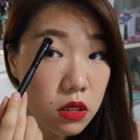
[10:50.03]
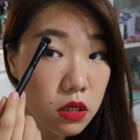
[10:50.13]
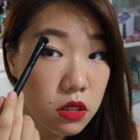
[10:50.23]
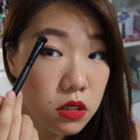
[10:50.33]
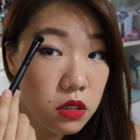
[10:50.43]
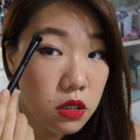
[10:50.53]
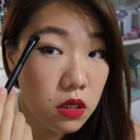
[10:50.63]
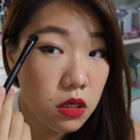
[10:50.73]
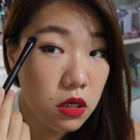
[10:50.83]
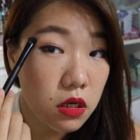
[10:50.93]
conceal
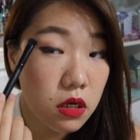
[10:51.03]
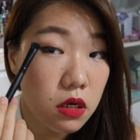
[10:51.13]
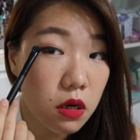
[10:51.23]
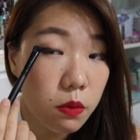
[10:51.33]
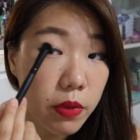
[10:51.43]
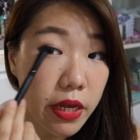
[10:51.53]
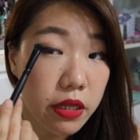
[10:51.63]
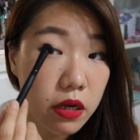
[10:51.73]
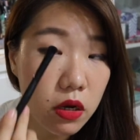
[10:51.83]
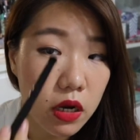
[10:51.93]
here or blend
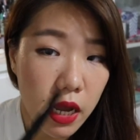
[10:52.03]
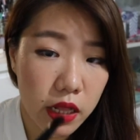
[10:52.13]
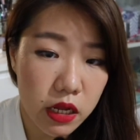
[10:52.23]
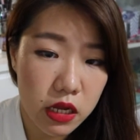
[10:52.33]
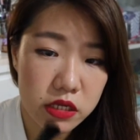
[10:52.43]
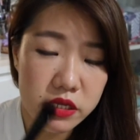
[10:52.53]
out your colors.